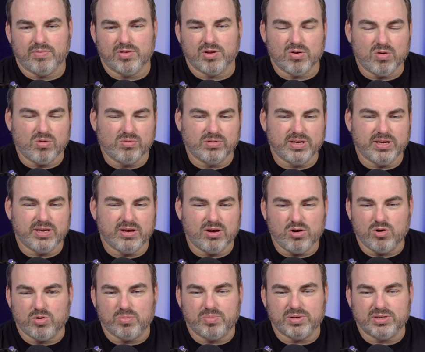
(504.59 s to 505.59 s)
Their only
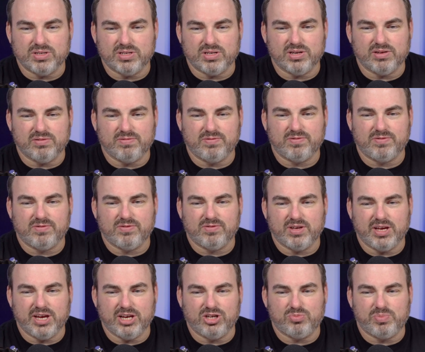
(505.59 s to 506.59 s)
hope is if
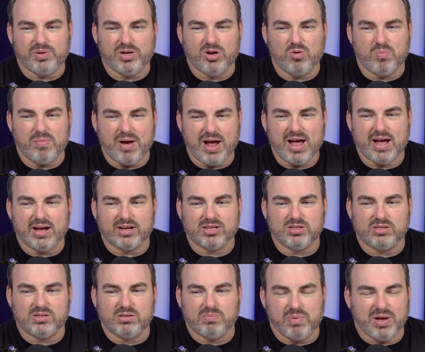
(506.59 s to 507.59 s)
HBO
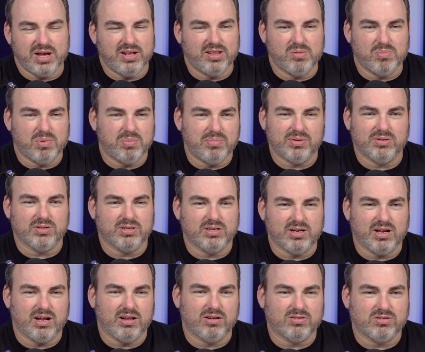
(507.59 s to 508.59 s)
Max paid them $1 billion,
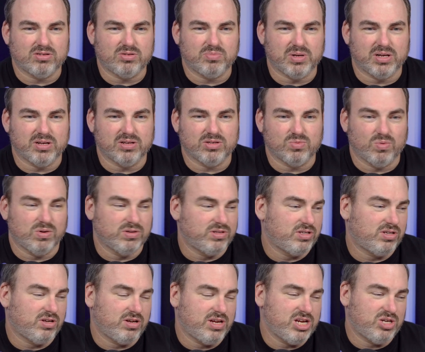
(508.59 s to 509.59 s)
because once
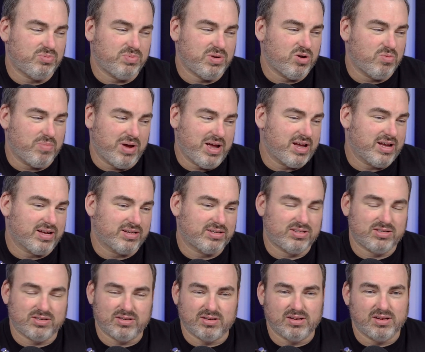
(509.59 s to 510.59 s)
it's on HBO
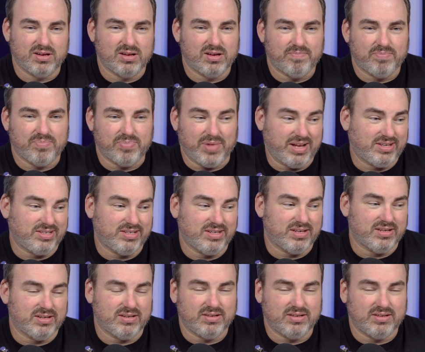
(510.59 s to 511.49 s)
Max, that's it.